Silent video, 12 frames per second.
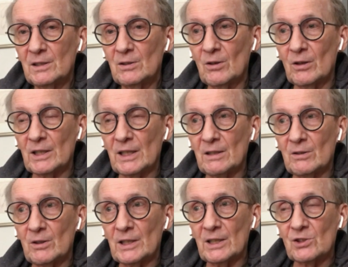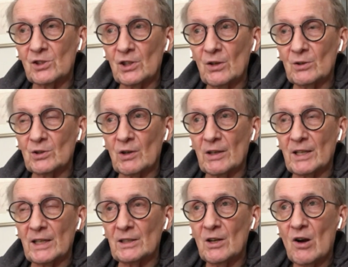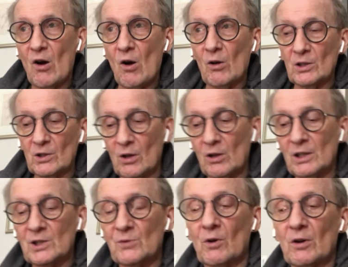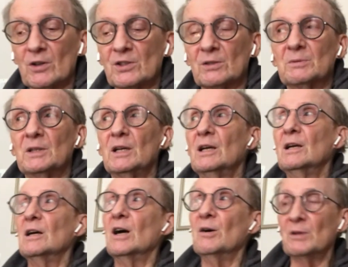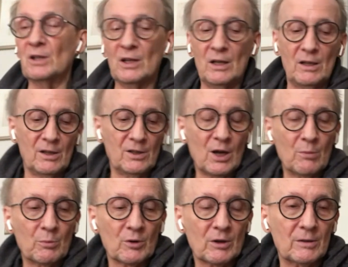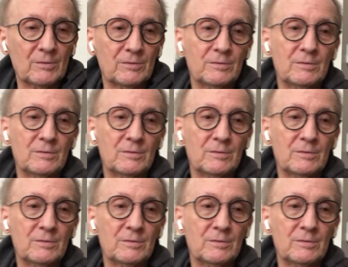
on that show. So I think all in all, as far as the number of